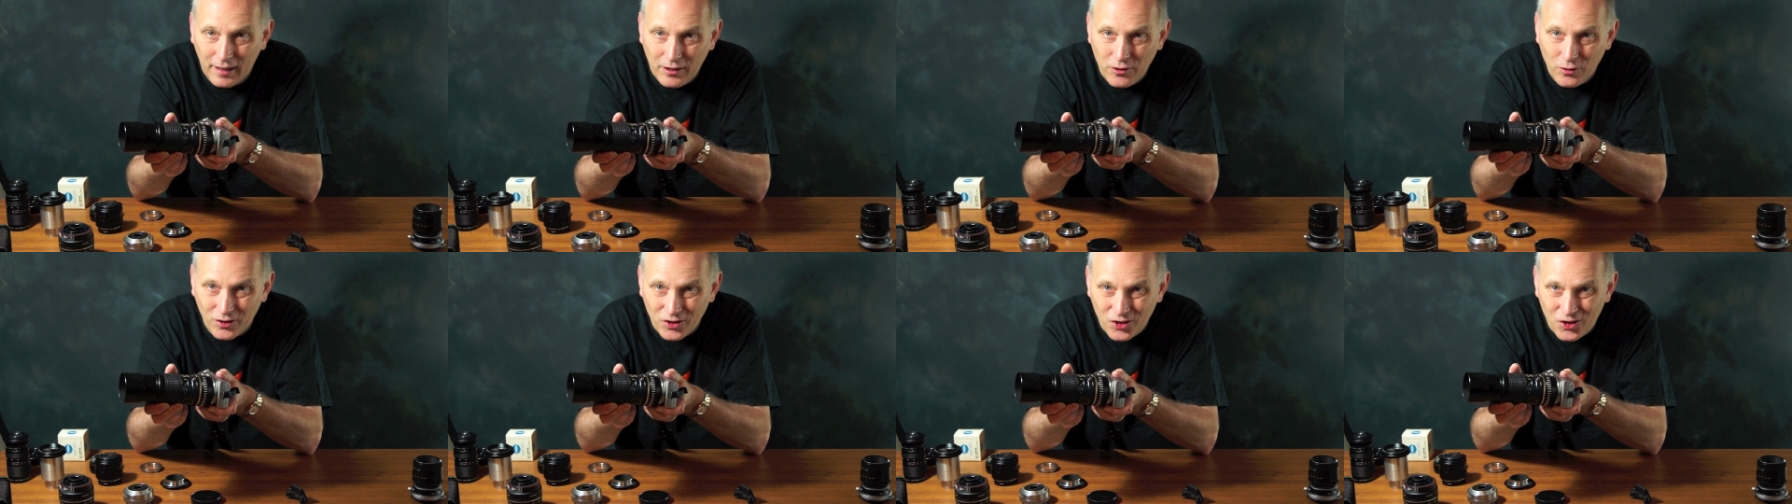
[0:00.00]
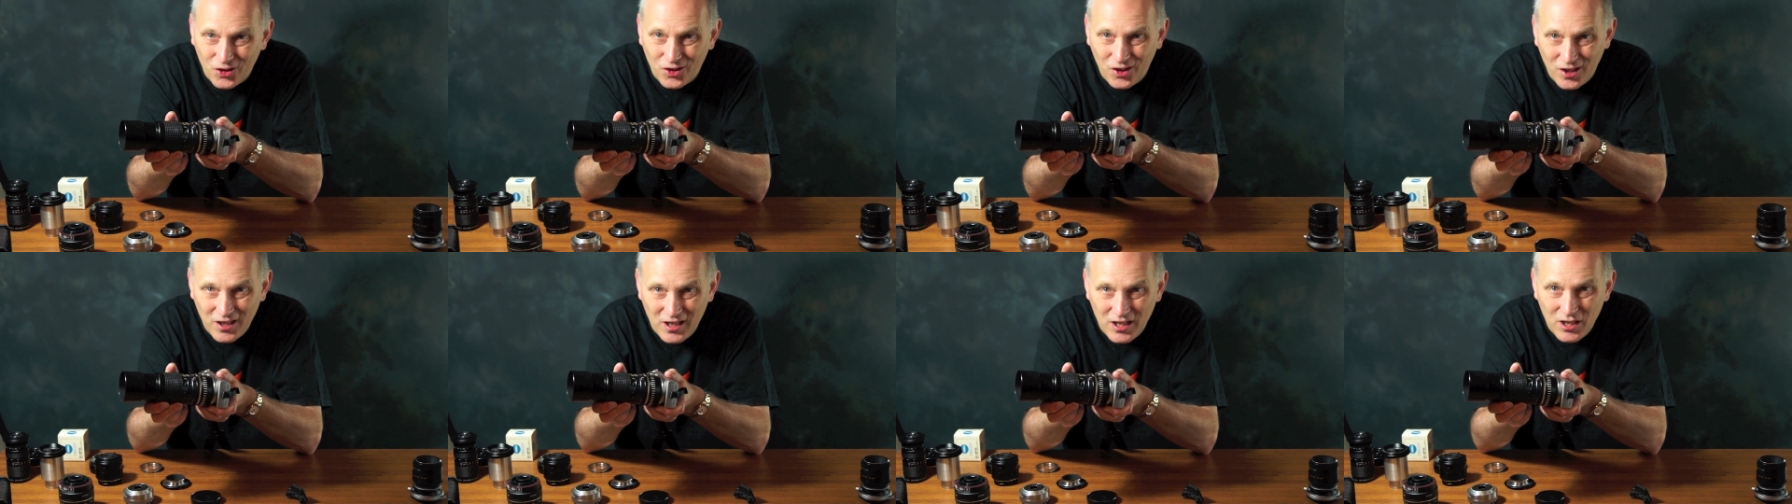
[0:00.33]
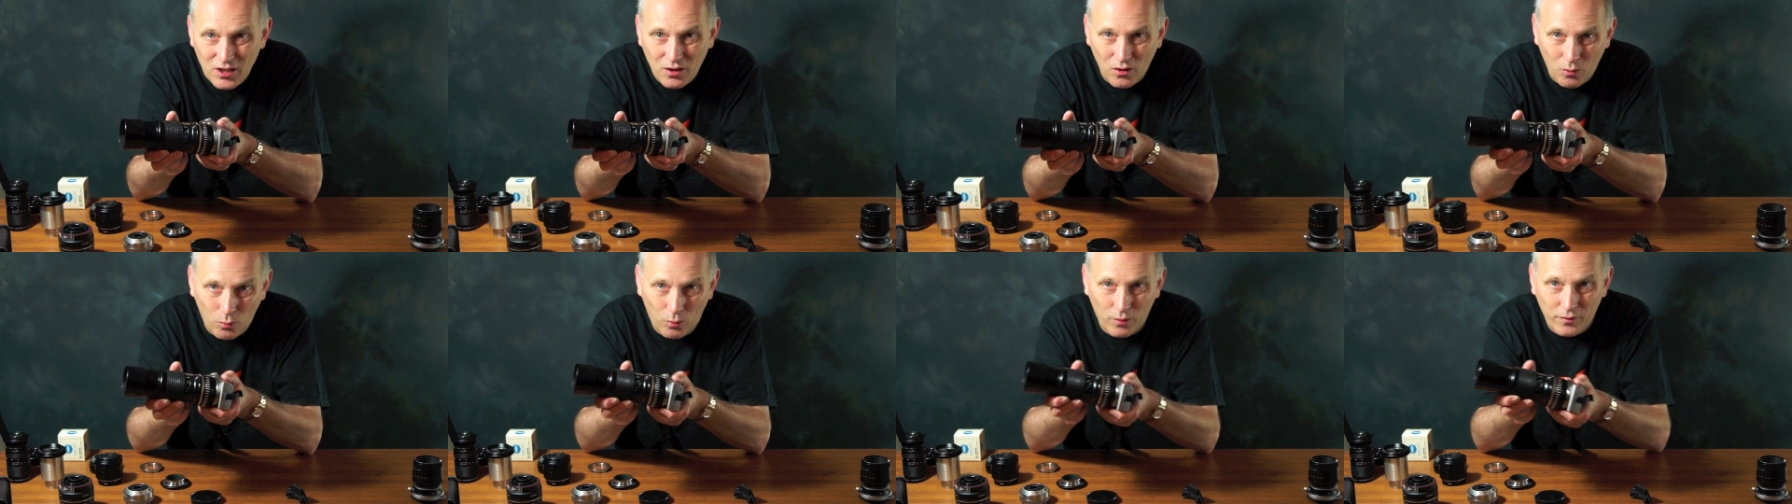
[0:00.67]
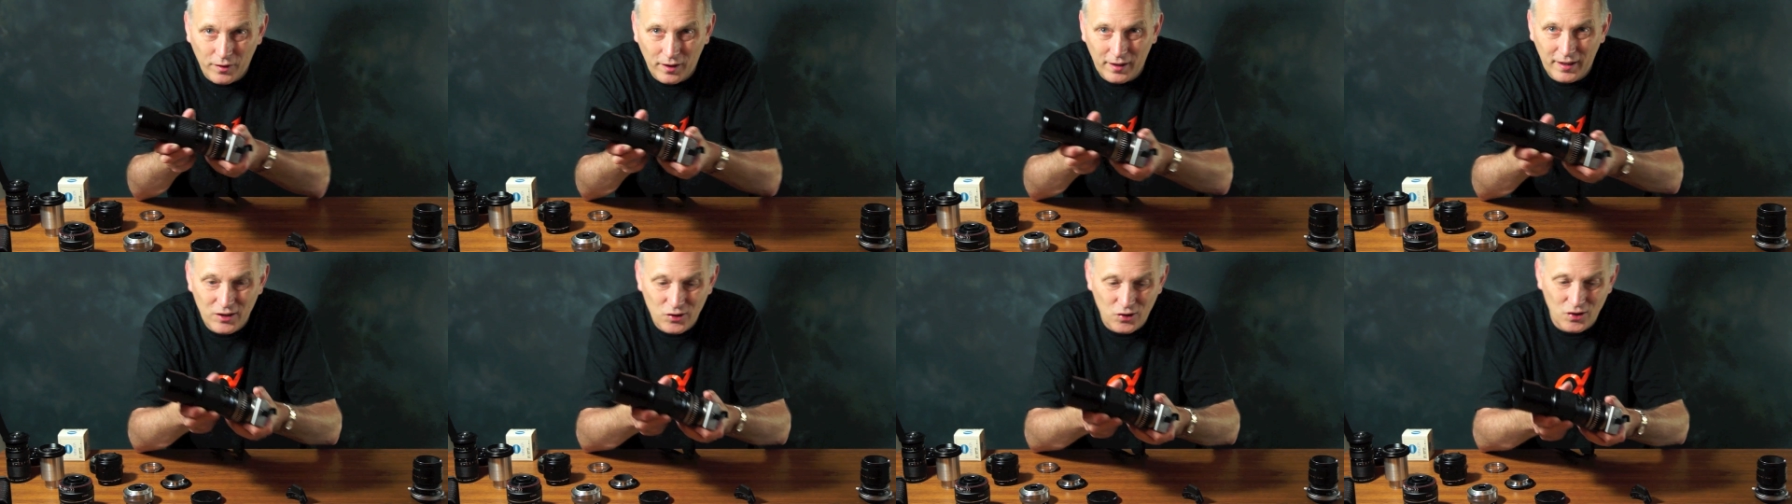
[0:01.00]
and you can see
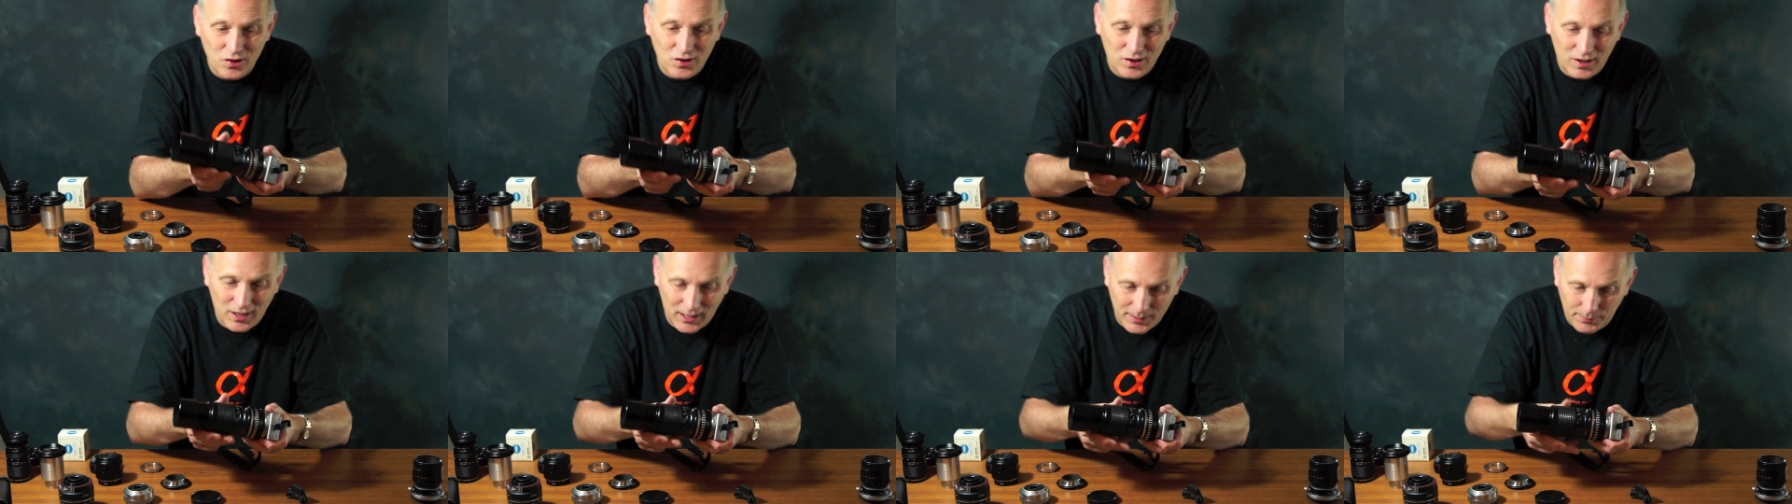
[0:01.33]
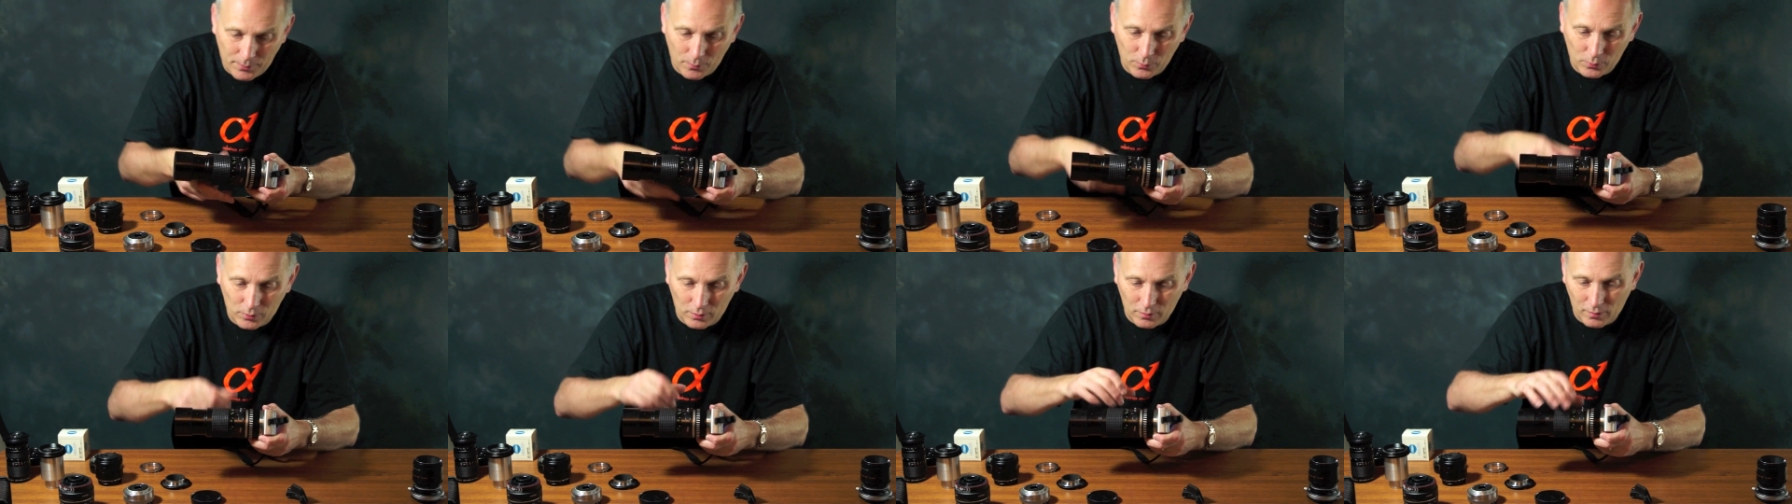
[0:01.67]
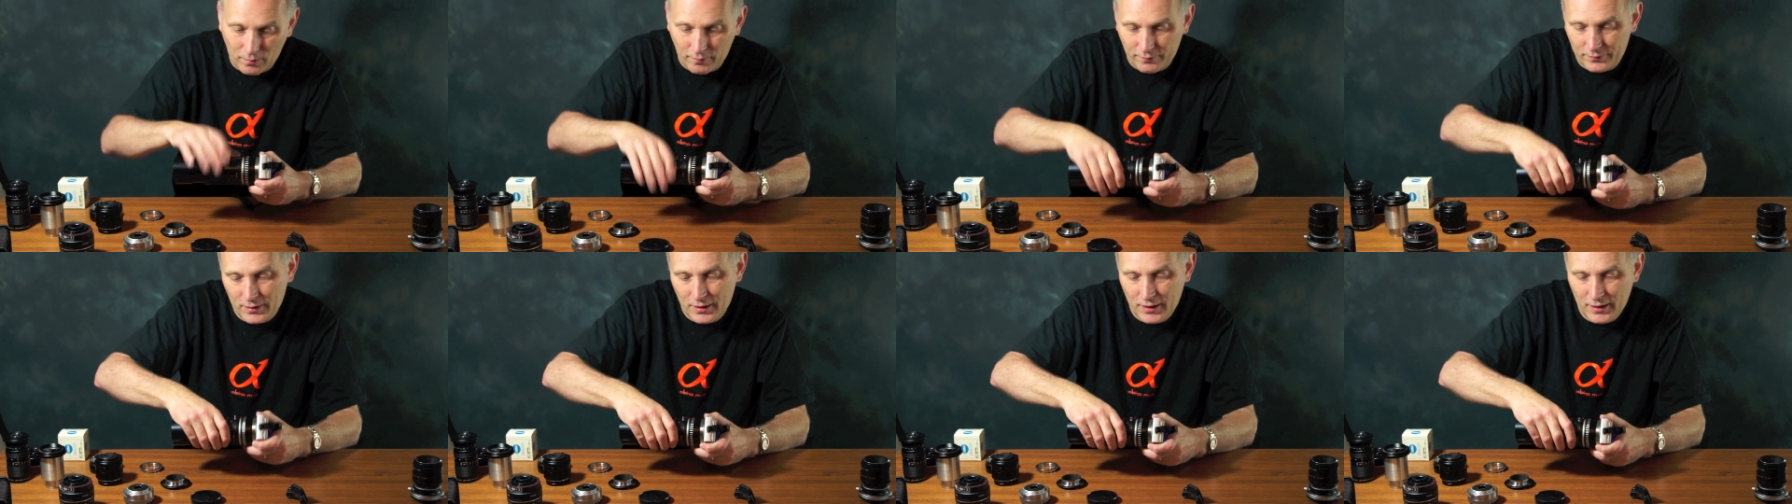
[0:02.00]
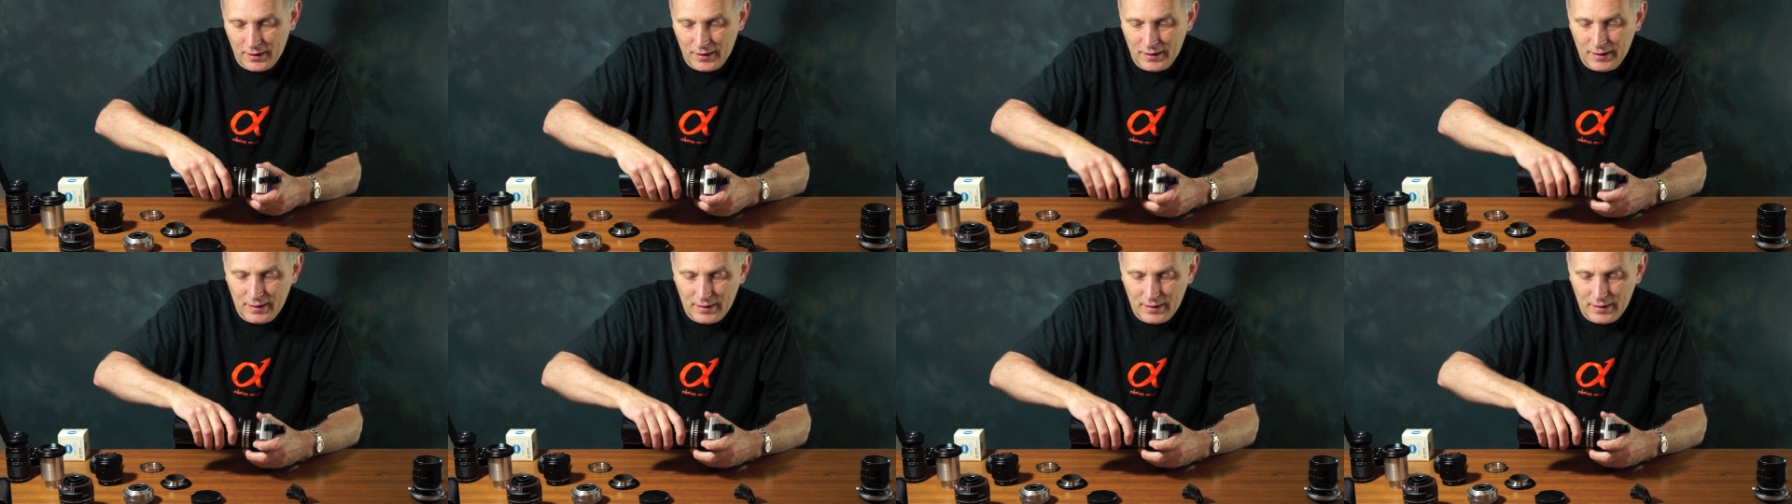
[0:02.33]
what the lens is capable of.